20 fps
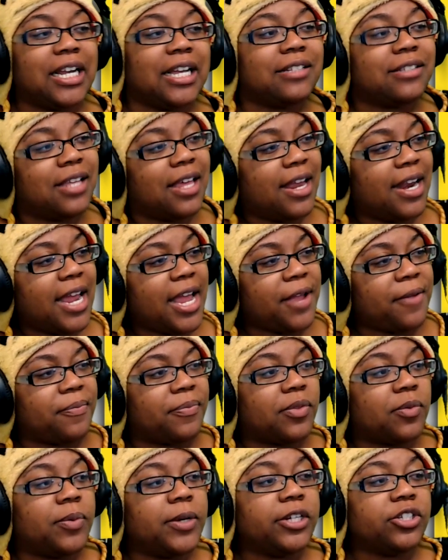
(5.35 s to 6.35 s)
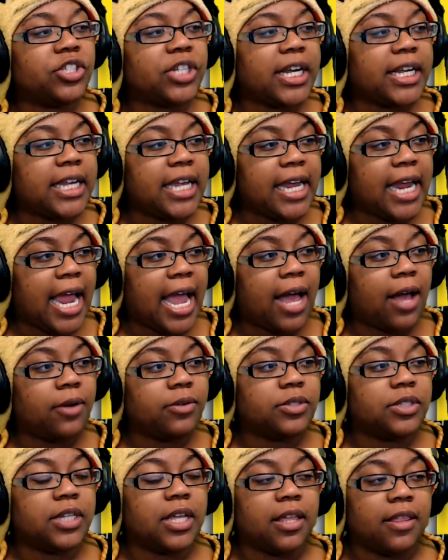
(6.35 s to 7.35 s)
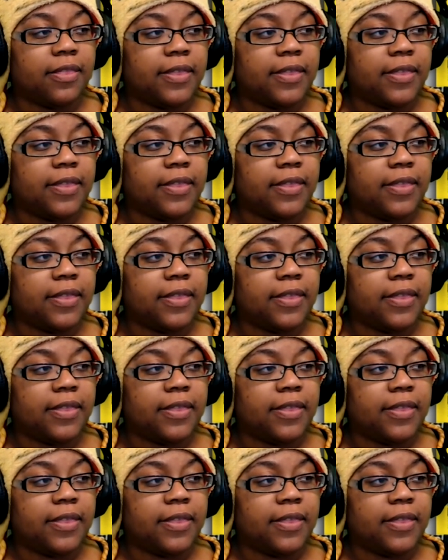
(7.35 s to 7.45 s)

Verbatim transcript: and today we are checking out